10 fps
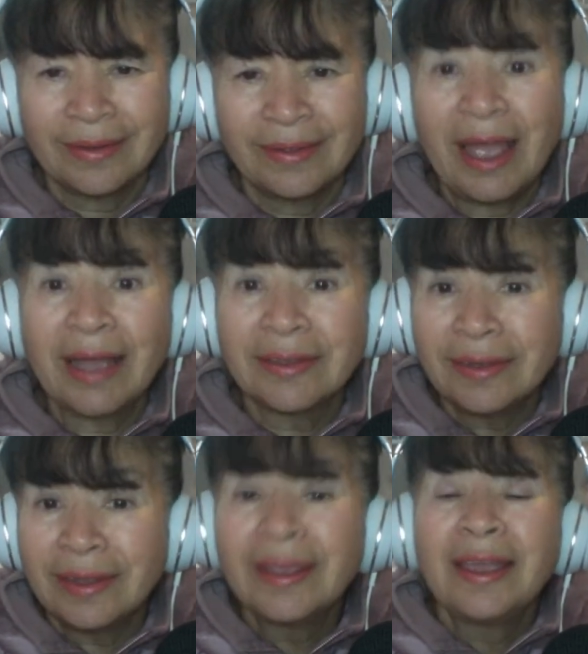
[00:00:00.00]
That
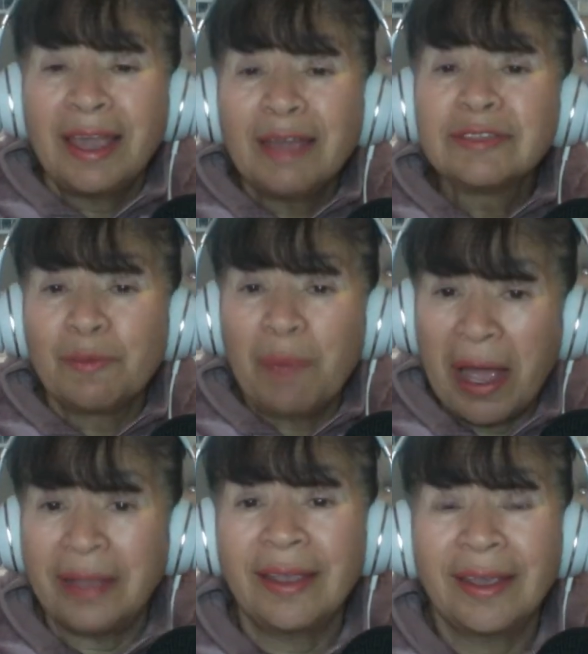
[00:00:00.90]
it was
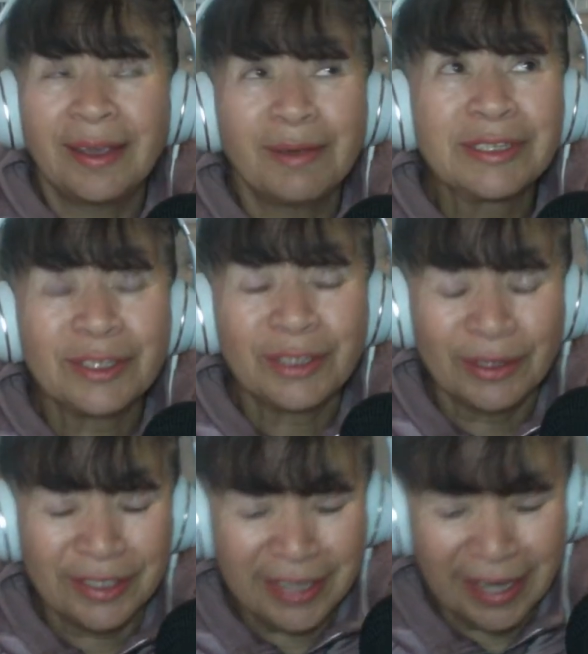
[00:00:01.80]
bad. It was so
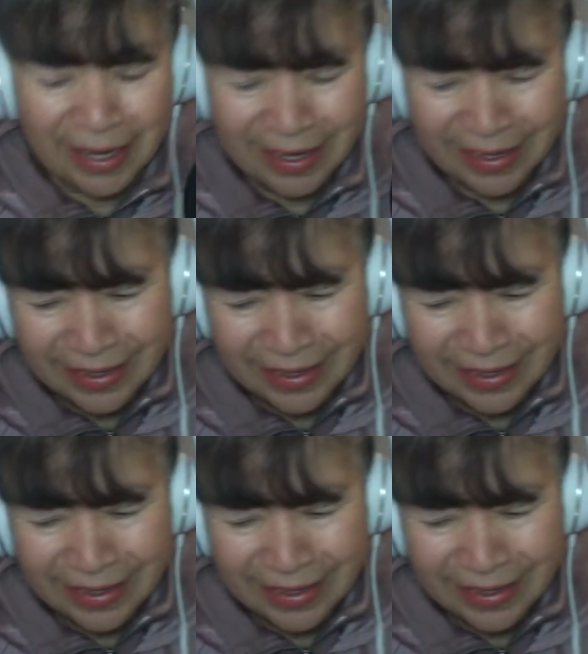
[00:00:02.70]
sick.